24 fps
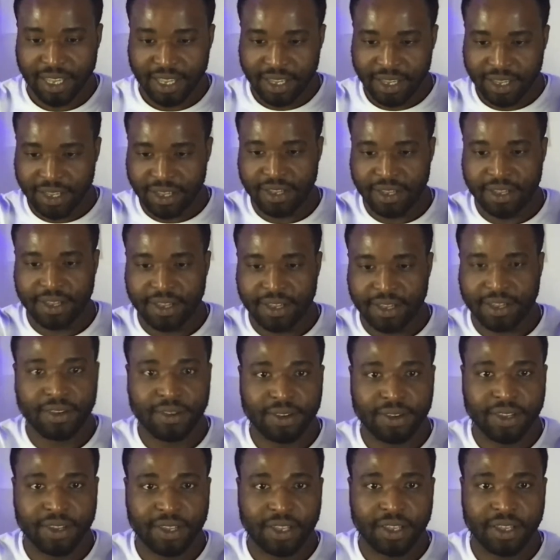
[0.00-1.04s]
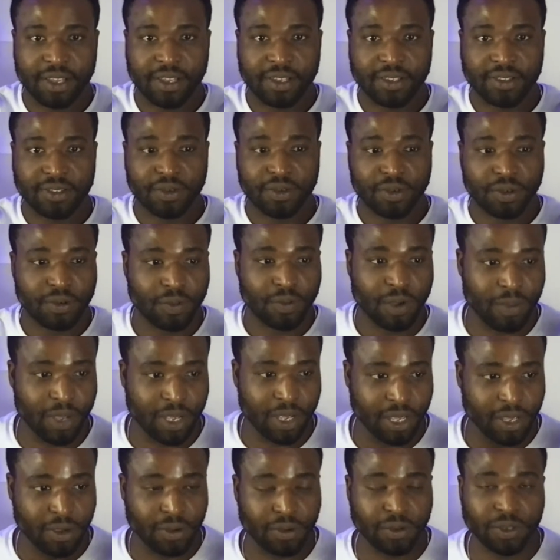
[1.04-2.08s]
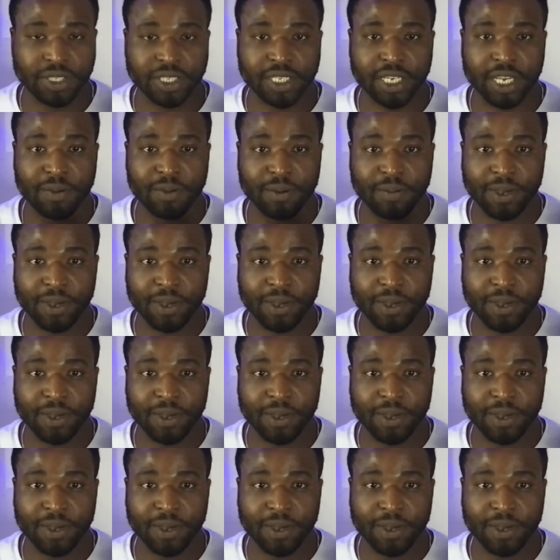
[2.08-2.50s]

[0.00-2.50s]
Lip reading: Okay, so we're making good time.